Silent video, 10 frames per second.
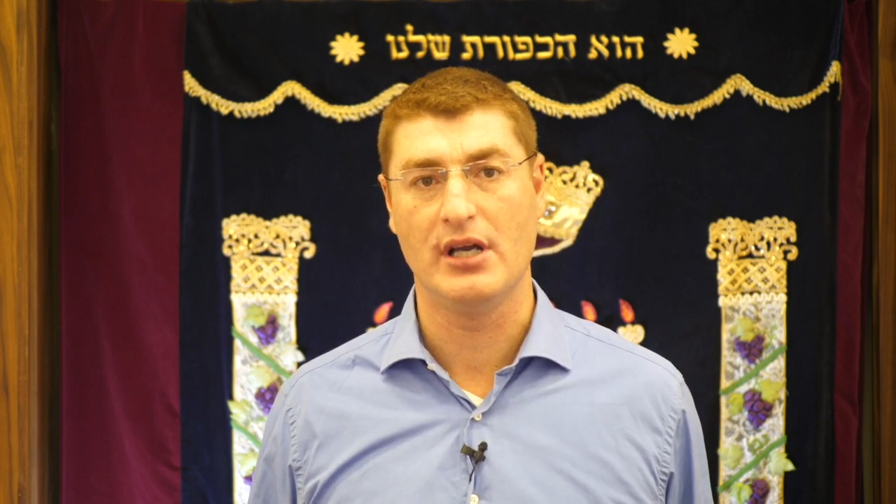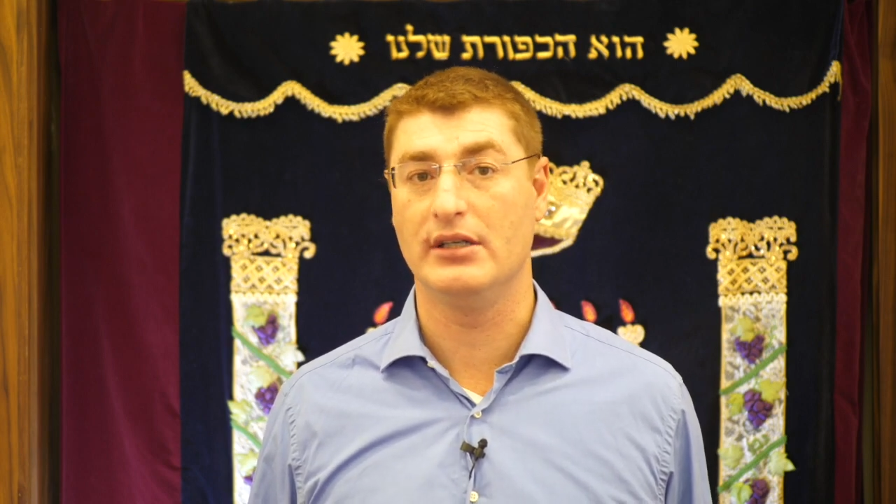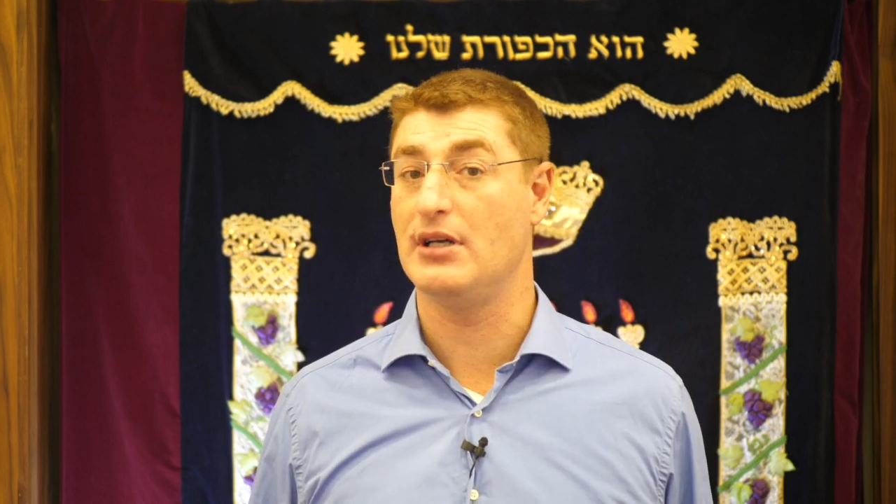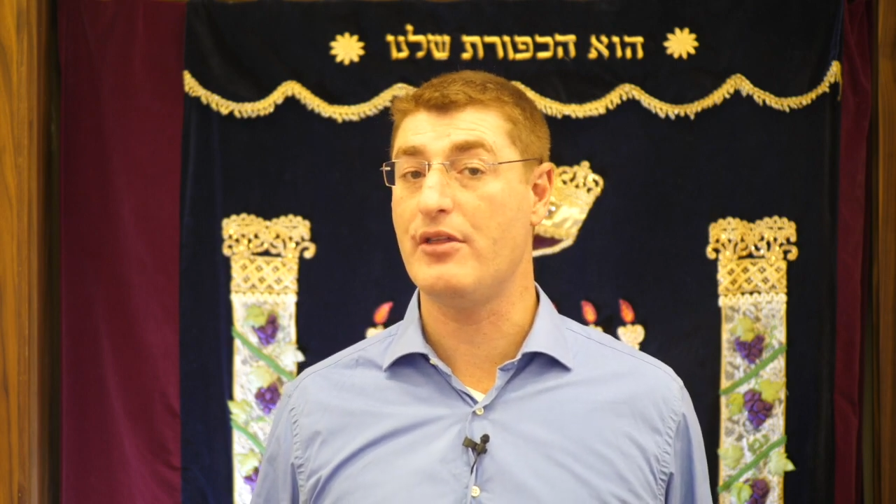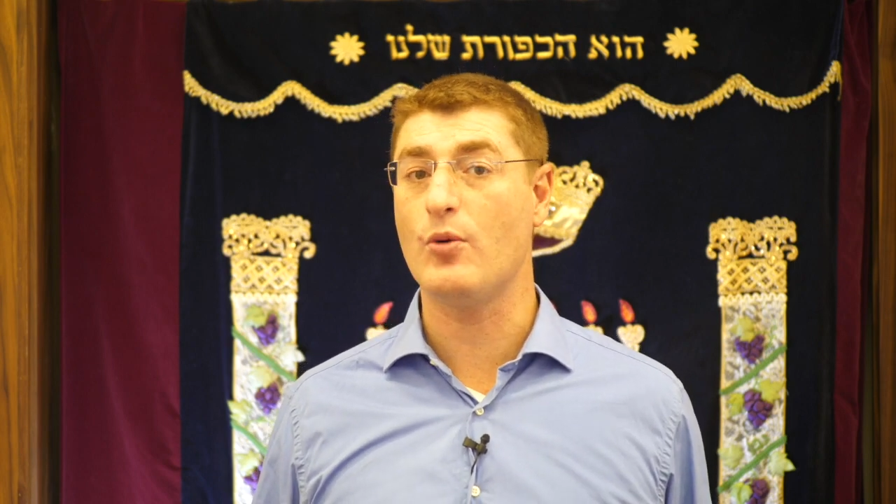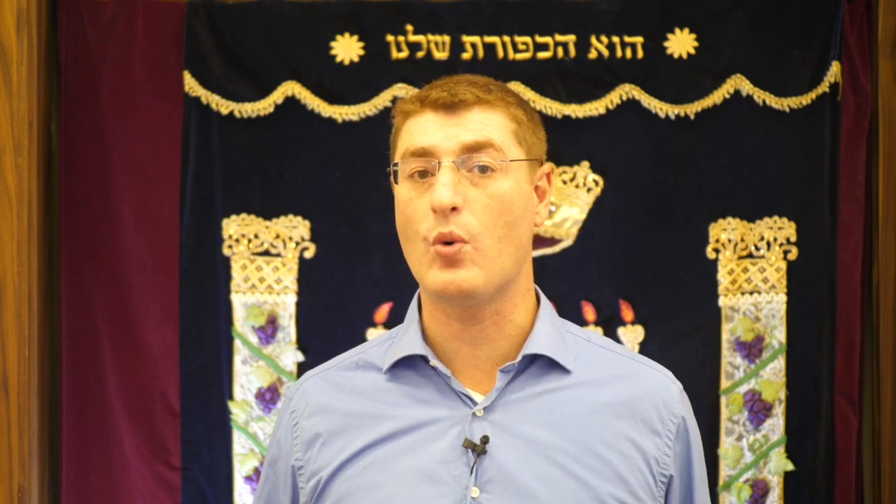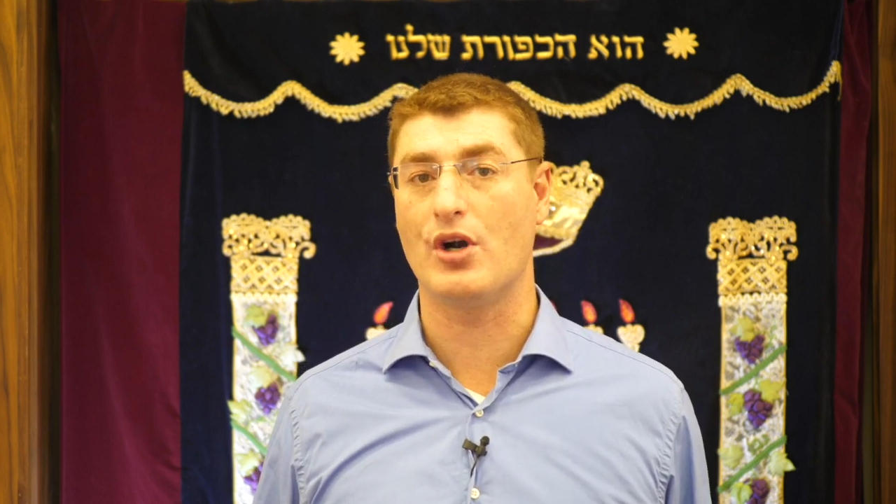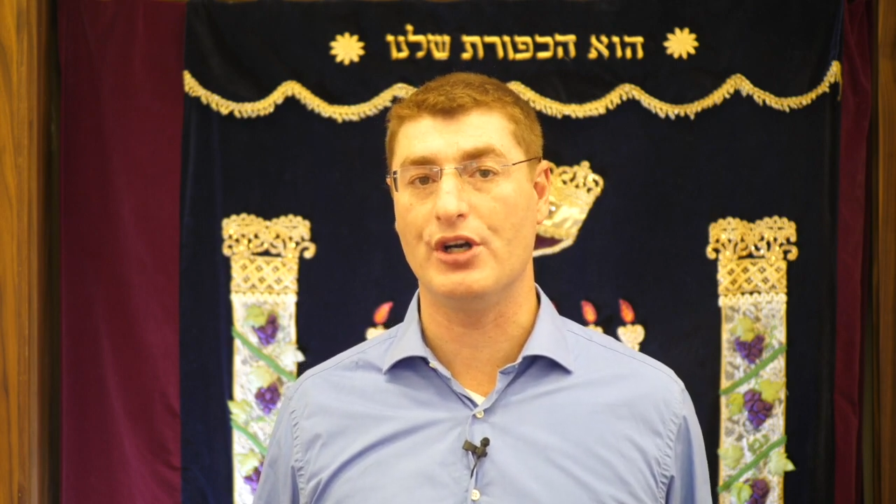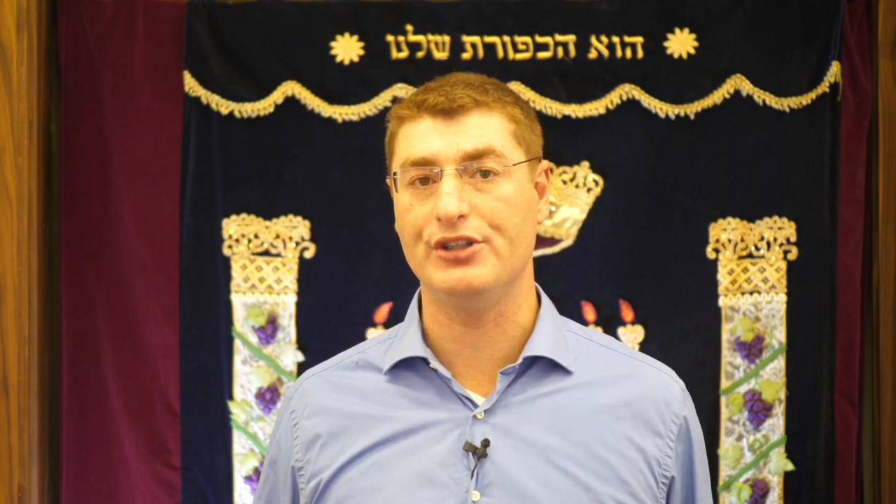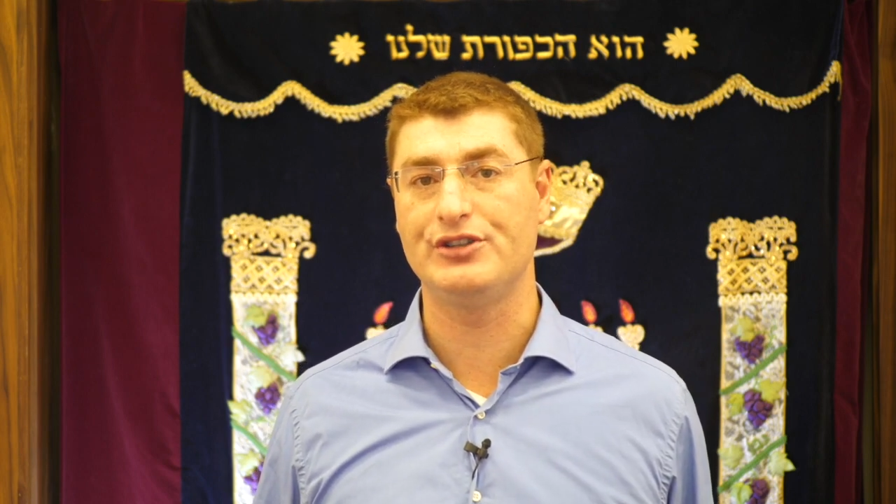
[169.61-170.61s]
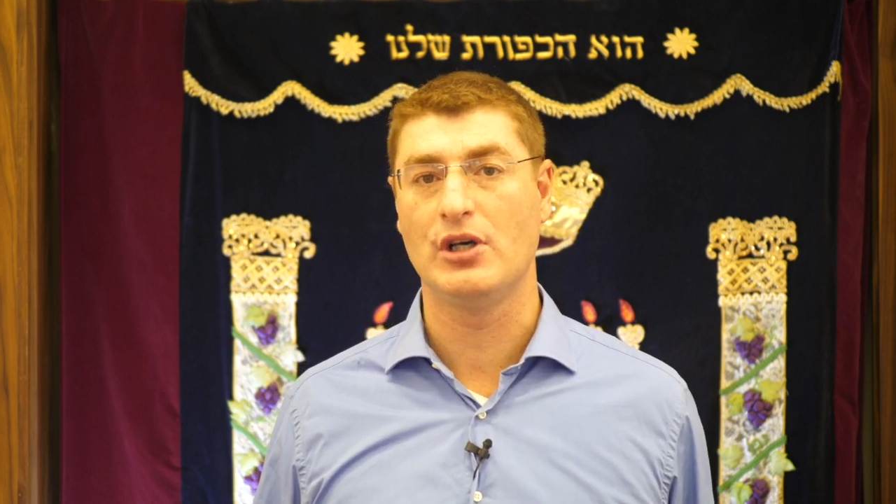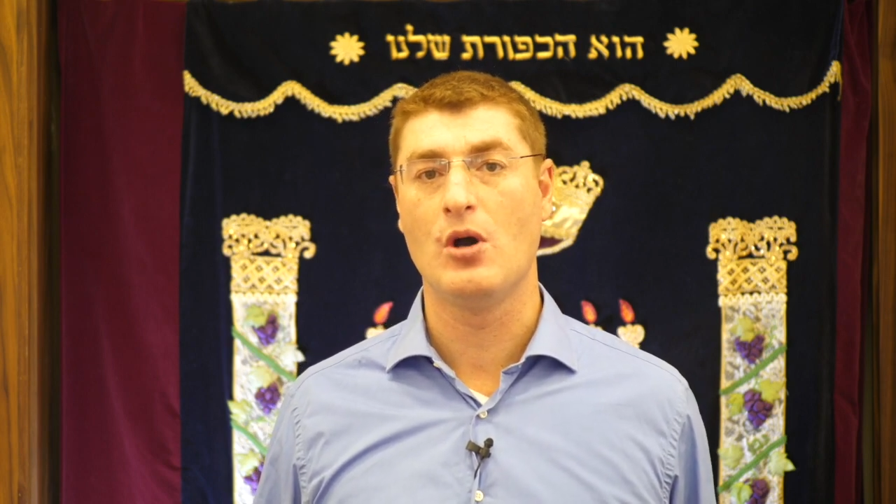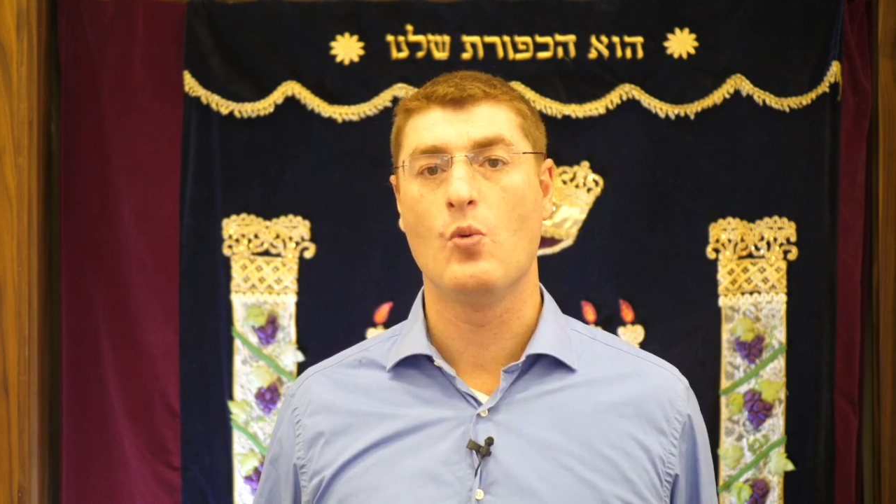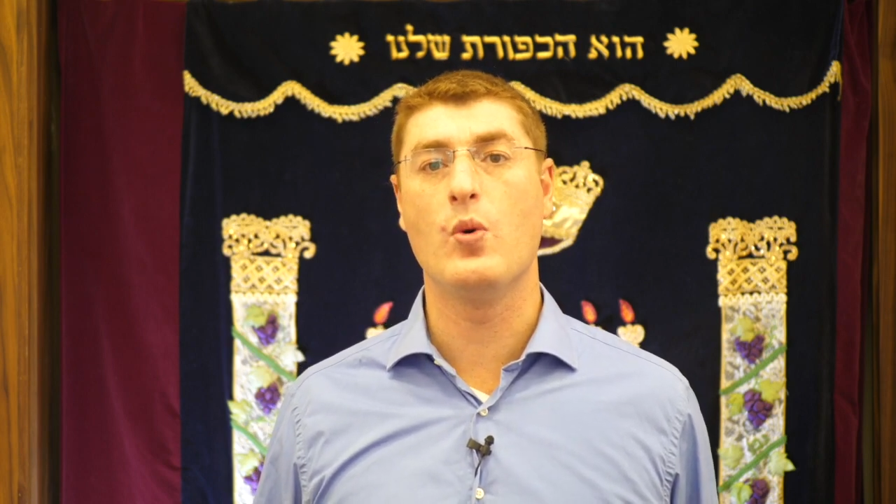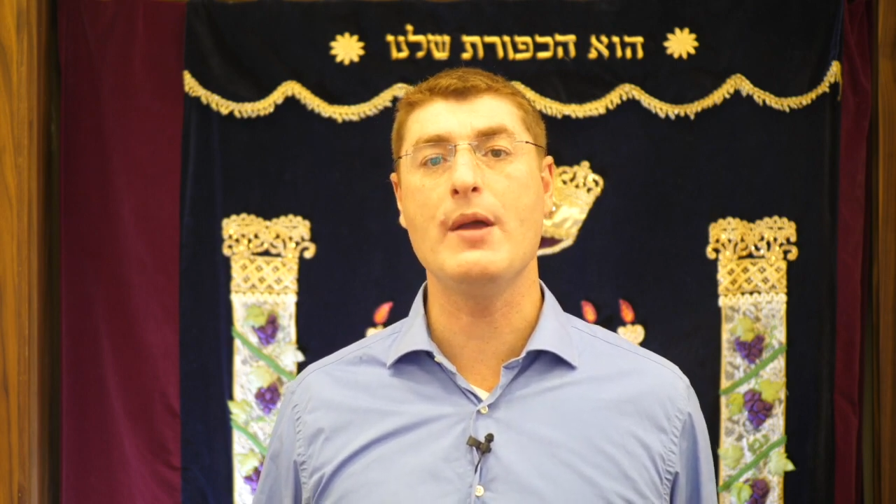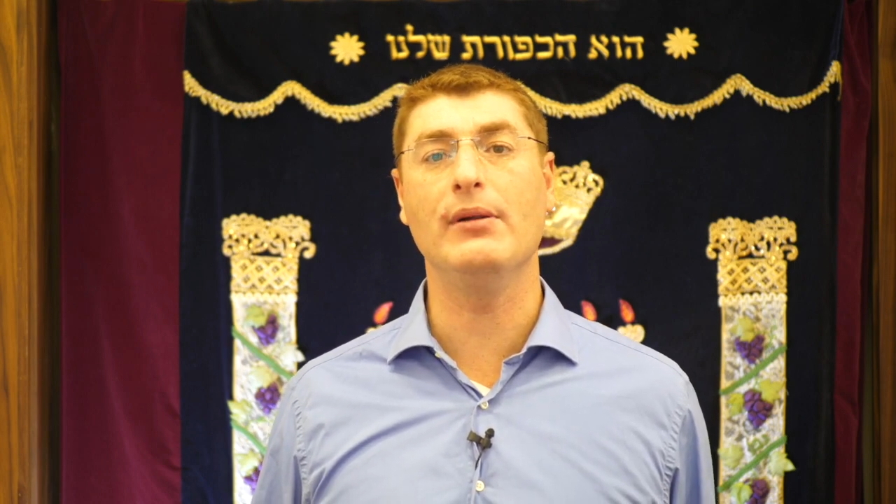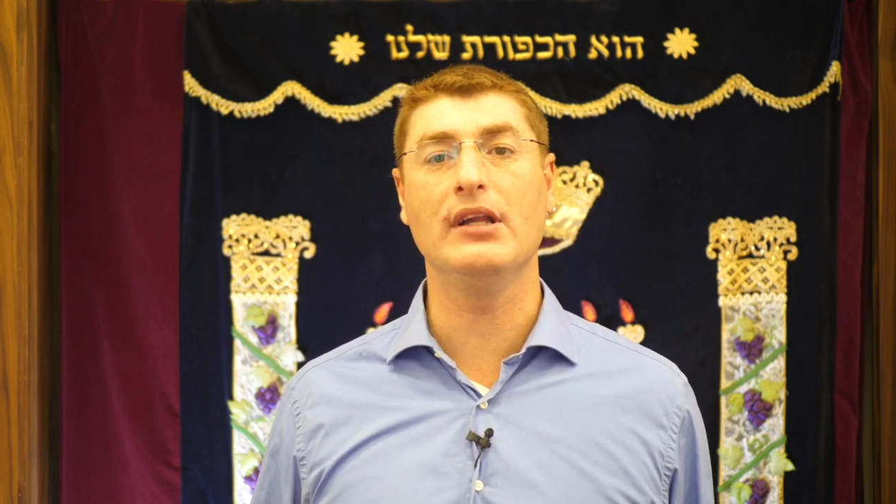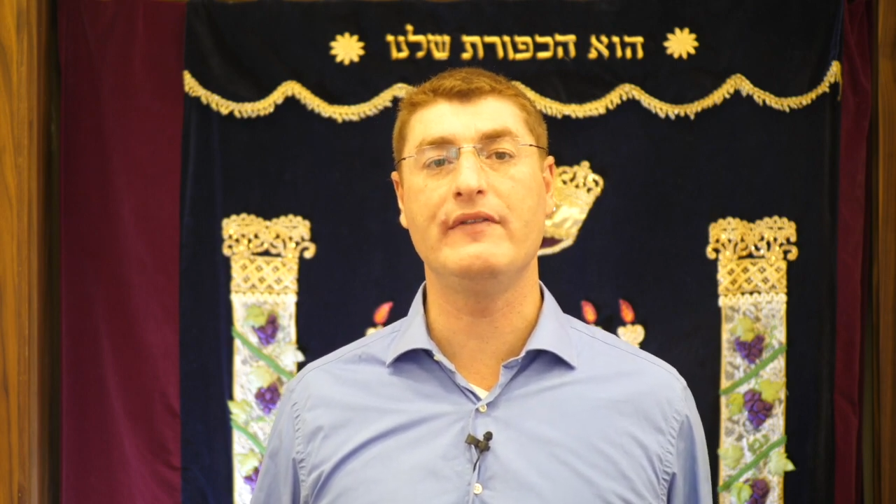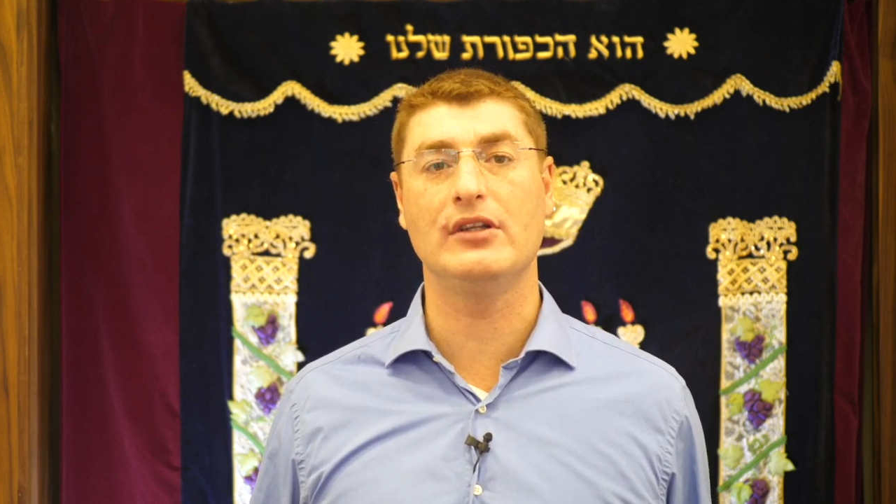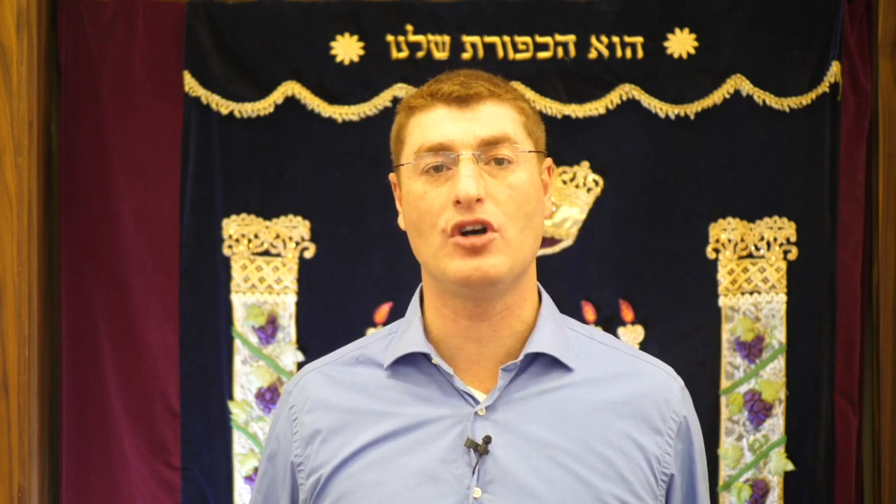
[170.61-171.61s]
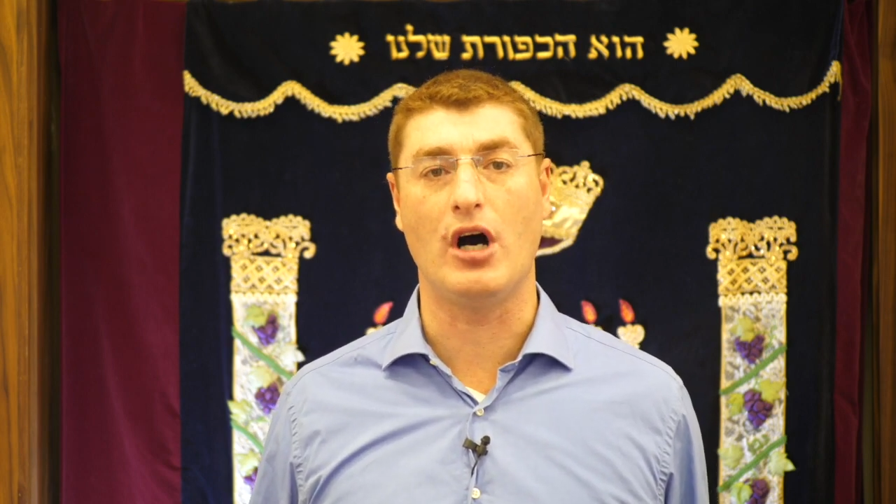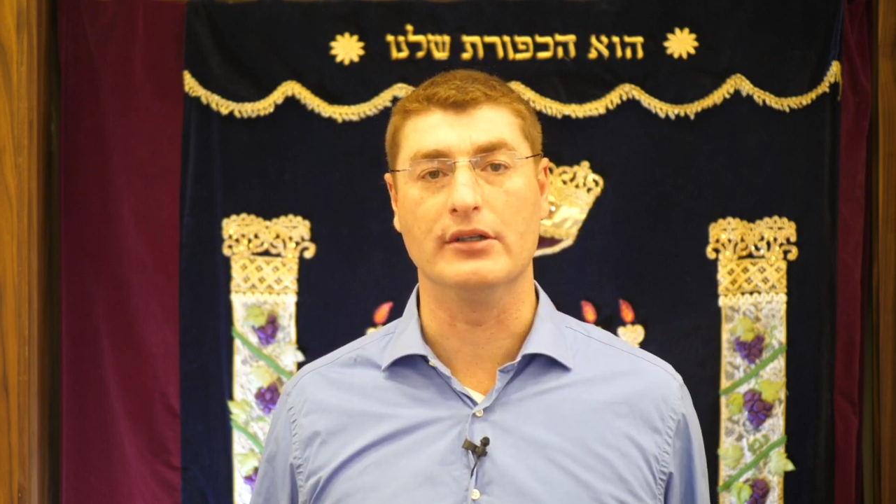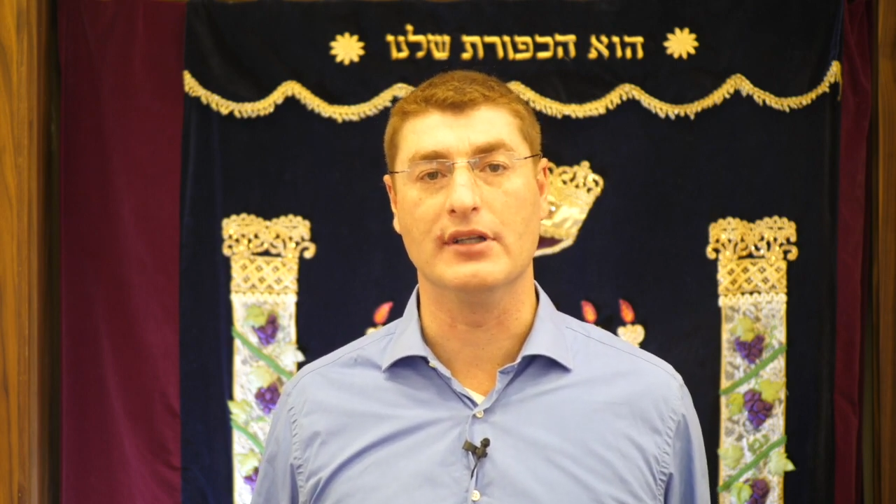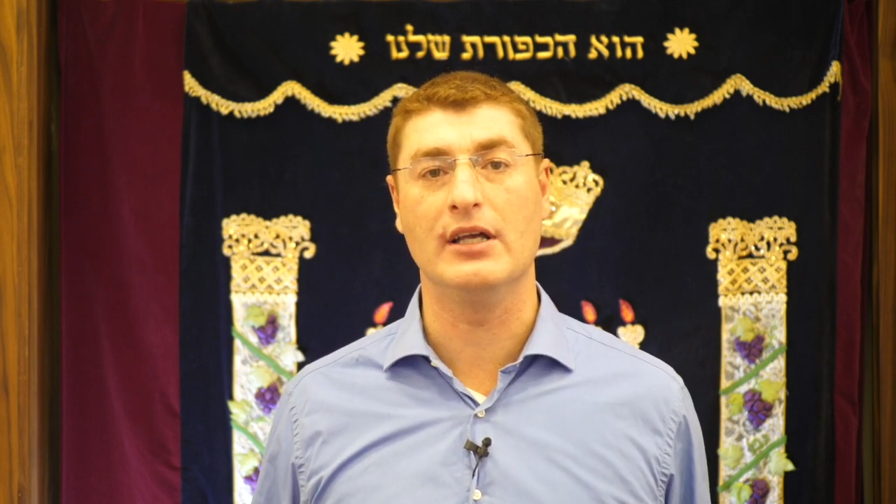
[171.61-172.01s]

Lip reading: In other words, we believe in God